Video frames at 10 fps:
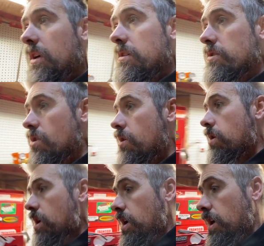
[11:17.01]
So
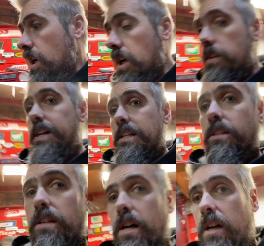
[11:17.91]

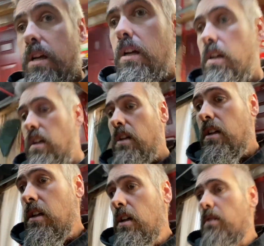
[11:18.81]
that's a
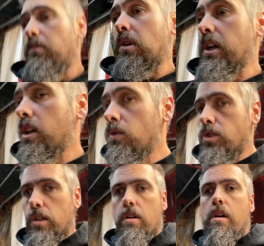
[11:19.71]
pretty huge
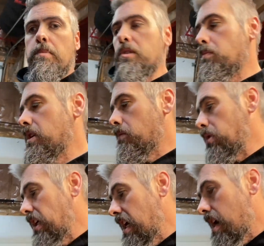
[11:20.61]
accomplishment. I'm
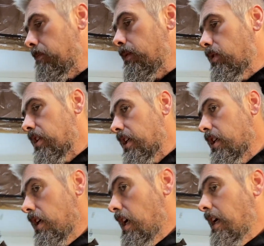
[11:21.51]
pretty happy with it.
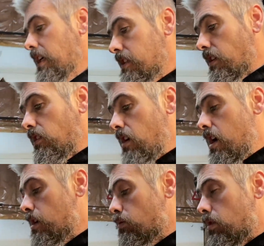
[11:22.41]
It's a
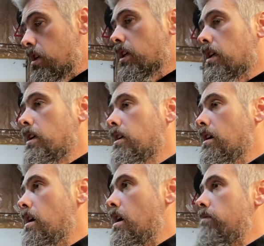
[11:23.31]
lot of work
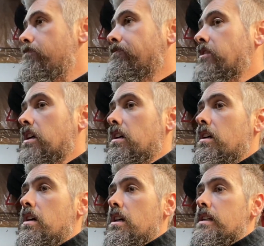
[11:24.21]
um,
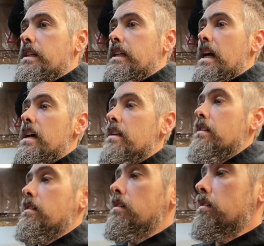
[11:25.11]
to get
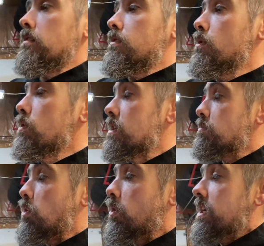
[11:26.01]
to this
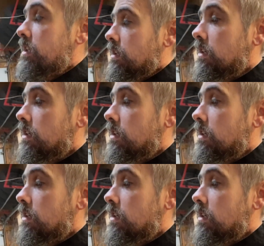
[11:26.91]
point.